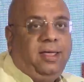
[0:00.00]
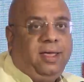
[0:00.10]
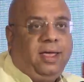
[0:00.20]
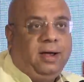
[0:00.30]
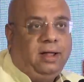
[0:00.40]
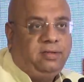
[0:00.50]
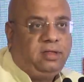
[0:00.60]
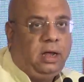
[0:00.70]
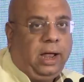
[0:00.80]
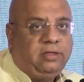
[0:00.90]
He runs
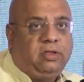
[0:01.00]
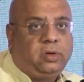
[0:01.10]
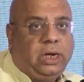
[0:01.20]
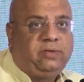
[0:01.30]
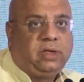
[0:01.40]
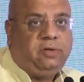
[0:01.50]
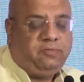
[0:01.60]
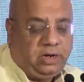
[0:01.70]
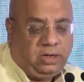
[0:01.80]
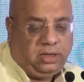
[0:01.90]
the largest real estate
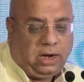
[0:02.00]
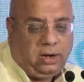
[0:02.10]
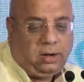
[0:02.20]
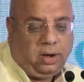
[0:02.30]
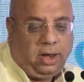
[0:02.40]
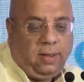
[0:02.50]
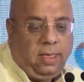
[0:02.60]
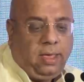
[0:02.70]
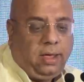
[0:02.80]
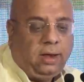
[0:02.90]
fund in the country.
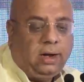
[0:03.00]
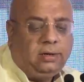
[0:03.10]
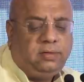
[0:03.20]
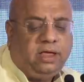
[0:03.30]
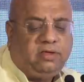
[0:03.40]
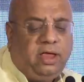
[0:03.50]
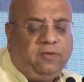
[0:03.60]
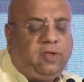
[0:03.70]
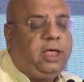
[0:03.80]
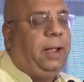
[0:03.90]
He runs
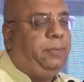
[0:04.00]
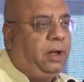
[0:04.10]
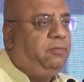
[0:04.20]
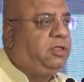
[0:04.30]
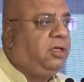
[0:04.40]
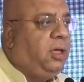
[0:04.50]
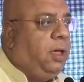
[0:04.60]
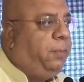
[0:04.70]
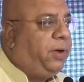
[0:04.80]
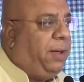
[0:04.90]
HDFC Capital, which
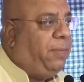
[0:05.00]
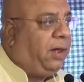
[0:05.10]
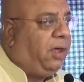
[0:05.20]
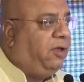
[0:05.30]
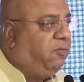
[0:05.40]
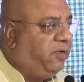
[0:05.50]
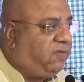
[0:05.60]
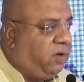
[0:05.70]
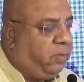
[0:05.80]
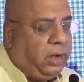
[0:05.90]
primarily
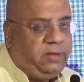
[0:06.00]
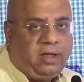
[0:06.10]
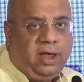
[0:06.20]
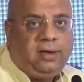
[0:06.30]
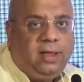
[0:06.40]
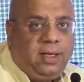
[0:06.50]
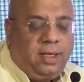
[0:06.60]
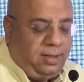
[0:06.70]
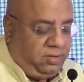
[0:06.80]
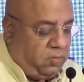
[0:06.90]
invests in real estate.
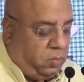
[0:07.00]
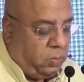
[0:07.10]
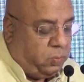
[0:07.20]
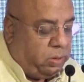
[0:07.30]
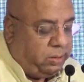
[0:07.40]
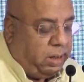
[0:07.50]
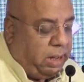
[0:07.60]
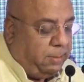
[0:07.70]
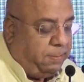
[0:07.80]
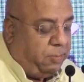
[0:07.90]
So
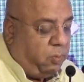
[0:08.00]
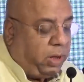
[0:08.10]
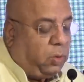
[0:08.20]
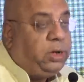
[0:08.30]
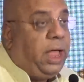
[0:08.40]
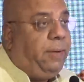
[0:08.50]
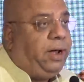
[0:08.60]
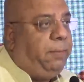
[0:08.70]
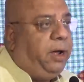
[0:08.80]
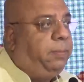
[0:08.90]
uh, we couldn't have had
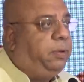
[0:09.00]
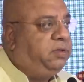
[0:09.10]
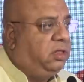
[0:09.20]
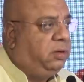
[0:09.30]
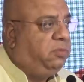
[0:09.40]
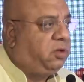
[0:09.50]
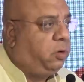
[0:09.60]
a better person than Mr.